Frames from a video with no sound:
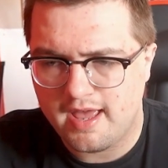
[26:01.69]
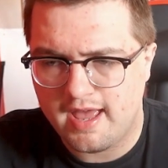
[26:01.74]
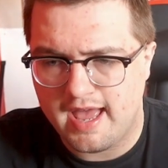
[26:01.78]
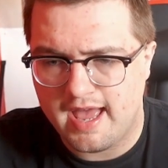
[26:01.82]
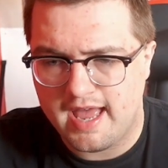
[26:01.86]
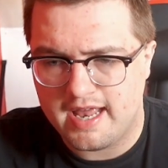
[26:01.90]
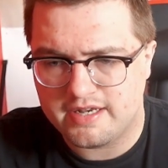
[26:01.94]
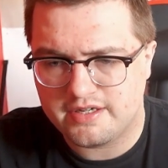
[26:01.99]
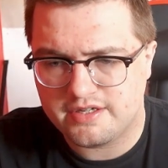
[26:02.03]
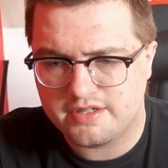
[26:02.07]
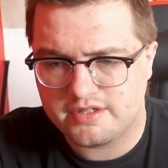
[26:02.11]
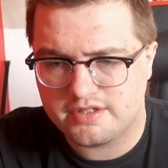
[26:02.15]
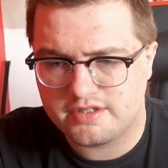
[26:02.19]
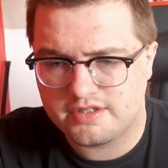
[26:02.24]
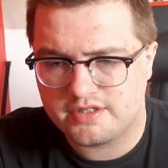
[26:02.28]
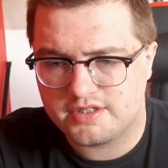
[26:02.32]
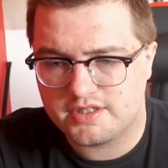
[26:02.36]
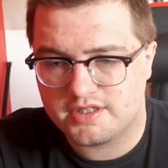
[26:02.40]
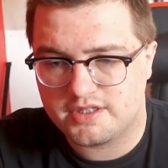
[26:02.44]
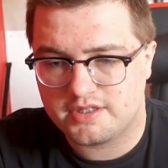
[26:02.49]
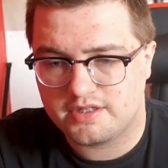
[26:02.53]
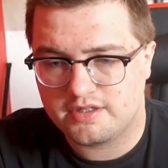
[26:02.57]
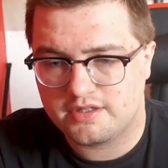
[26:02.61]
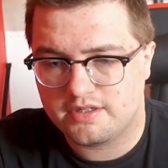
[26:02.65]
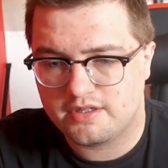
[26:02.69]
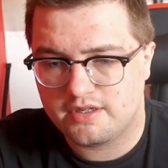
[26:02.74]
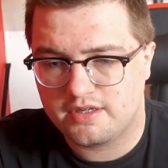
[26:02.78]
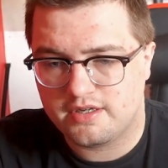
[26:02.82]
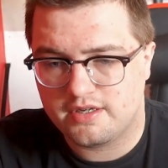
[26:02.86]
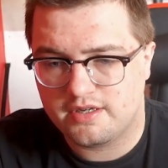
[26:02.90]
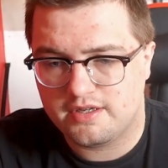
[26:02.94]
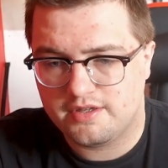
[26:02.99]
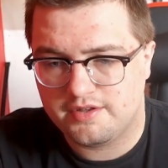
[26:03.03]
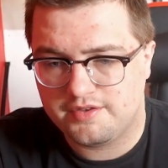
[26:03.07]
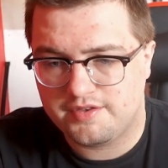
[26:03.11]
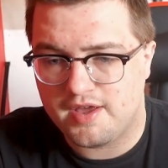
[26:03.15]
and
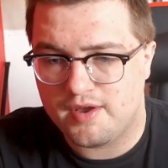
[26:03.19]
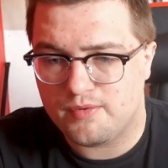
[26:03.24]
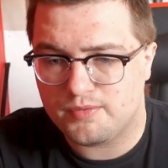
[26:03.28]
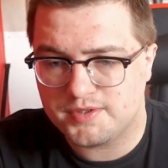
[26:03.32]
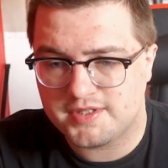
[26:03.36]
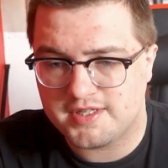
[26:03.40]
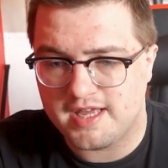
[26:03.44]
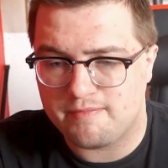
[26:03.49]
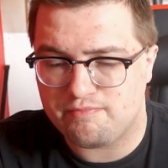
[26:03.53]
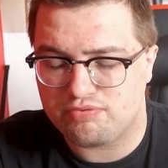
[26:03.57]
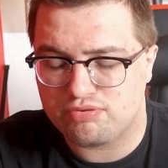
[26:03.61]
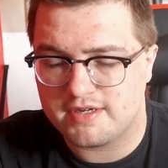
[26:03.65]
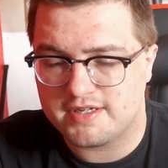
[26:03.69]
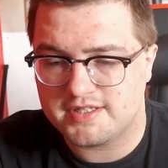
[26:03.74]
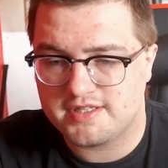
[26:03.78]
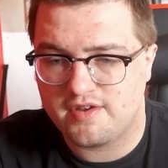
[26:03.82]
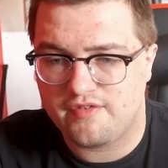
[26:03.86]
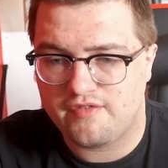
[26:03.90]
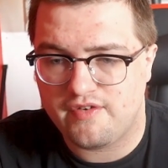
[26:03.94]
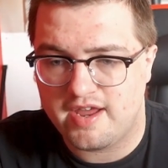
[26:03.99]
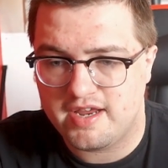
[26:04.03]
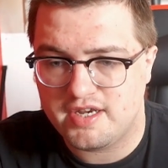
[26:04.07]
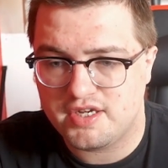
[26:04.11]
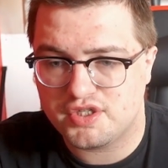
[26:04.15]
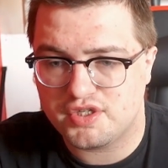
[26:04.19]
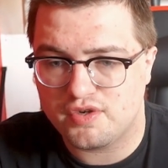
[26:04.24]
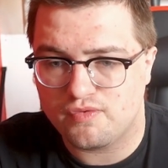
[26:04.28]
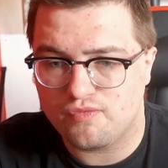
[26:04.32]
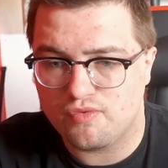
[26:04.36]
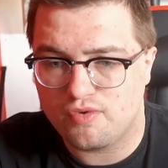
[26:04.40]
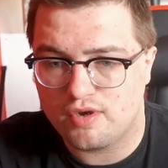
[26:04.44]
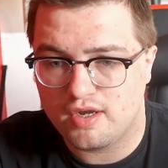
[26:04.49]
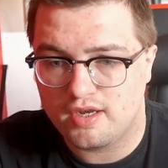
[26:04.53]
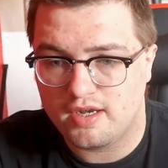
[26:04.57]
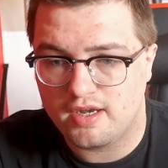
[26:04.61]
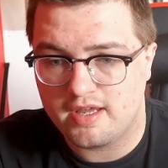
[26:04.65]
there was that preservation,
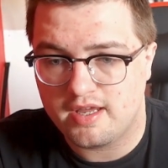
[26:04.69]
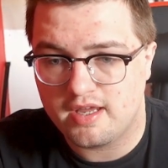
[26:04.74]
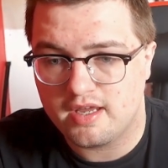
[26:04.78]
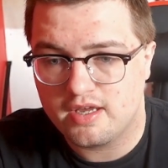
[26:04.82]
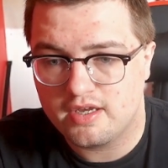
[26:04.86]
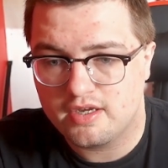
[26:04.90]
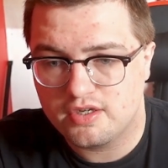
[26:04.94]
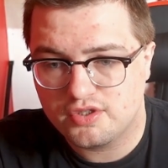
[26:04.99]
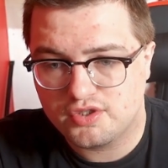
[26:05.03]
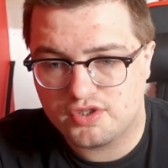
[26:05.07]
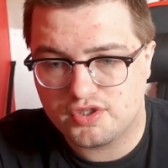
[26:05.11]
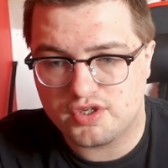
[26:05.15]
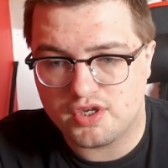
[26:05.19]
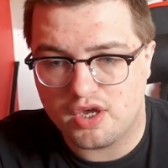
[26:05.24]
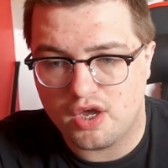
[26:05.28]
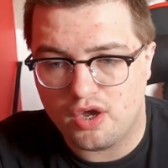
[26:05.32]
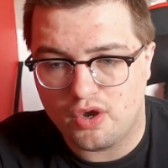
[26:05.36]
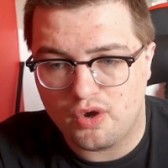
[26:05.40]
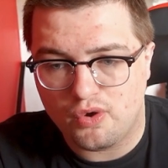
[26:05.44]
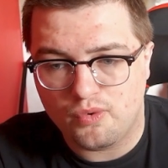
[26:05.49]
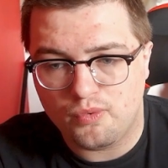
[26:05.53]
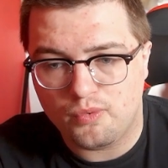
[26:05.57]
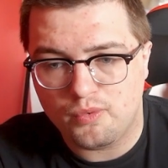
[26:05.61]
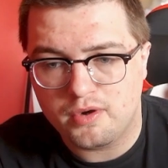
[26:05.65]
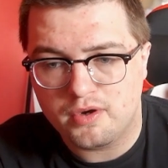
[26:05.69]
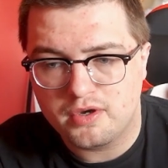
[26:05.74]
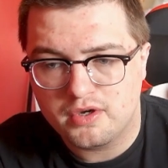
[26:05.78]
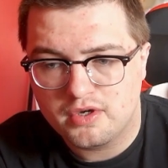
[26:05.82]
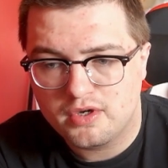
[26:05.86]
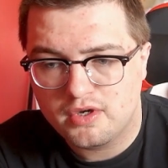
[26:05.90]
really. So